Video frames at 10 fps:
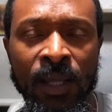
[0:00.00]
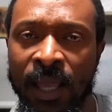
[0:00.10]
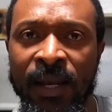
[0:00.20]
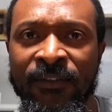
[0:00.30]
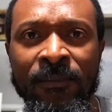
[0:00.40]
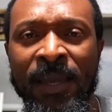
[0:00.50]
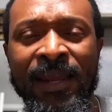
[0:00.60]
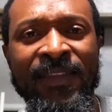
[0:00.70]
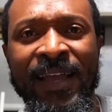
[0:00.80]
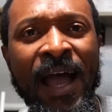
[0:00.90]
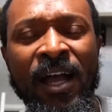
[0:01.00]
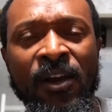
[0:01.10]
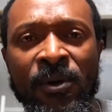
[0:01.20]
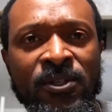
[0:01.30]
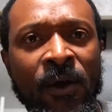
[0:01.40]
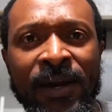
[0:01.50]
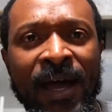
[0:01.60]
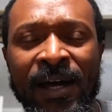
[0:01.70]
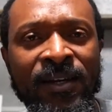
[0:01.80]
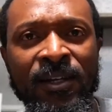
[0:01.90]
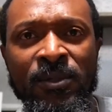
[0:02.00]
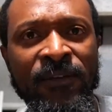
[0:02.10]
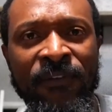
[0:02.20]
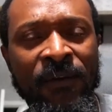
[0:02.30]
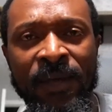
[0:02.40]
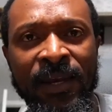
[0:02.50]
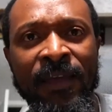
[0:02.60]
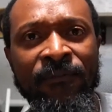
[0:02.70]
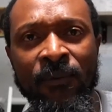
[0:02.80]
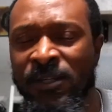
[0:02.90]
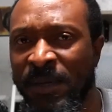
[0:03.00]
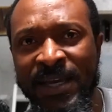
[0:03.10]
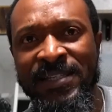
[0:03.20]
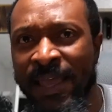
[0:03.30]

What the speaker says: It doesn't mean that the conquerors are not under Luciferian influence, because